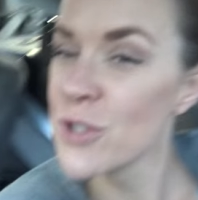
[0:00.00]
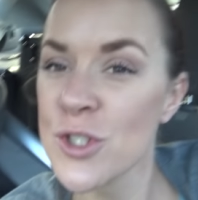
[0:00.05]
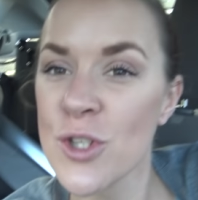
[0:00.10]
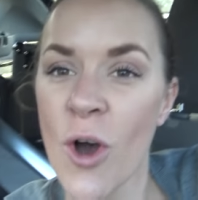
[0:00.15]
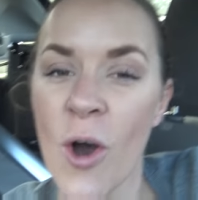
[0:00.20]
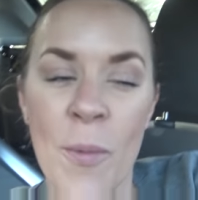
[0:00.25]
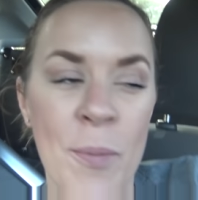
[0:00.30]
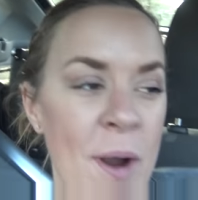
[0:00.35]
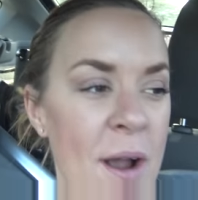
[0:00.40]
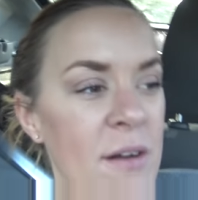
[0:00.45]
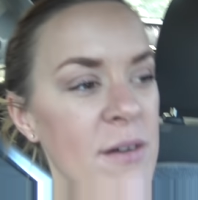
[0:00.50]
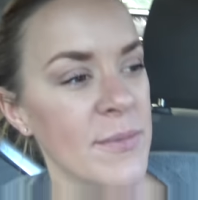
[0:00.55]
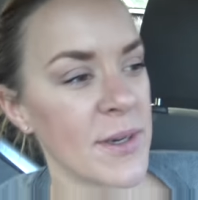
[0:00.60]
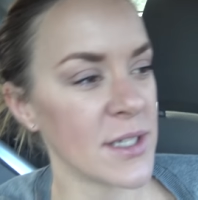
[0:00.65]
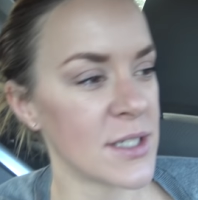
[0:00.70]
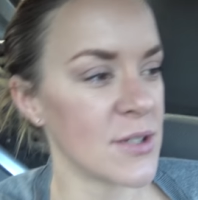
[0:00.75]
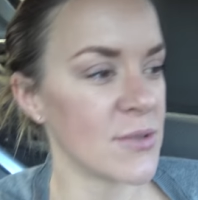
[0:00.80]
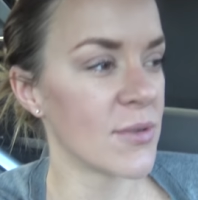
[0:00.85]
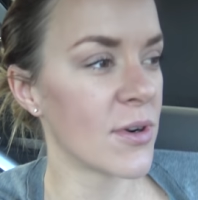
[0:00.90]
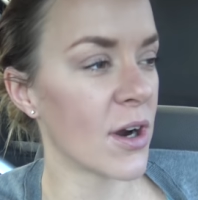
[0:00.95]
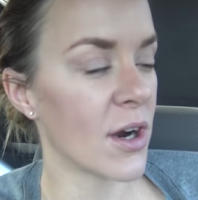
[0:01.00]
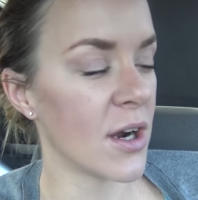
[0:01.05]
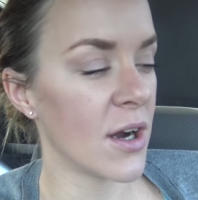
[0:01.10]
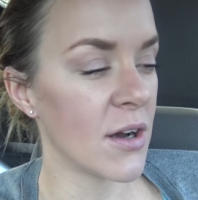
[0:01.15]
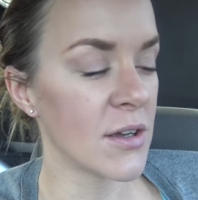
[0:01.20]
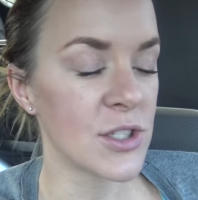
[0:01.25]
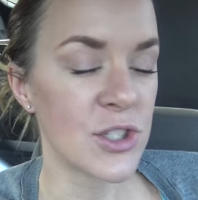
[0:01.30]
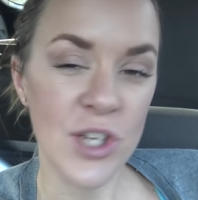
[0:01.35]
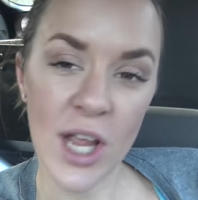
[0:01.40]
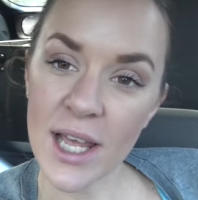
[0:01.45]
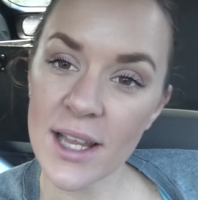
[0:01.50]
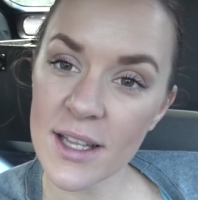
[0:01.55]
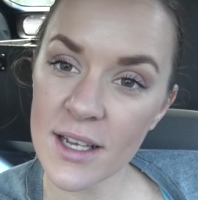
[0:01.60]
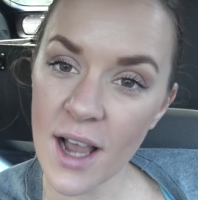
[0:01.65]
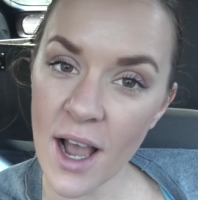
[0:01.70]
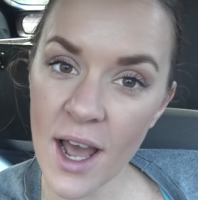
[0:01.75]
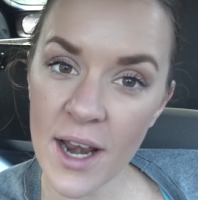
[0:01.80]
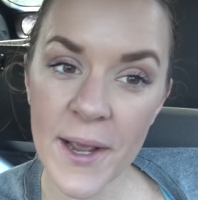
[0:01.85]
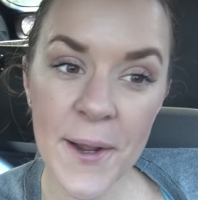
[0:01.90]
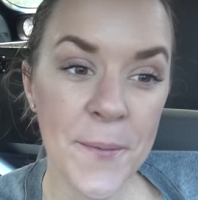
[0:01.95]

so proud of my two girls. Jayla got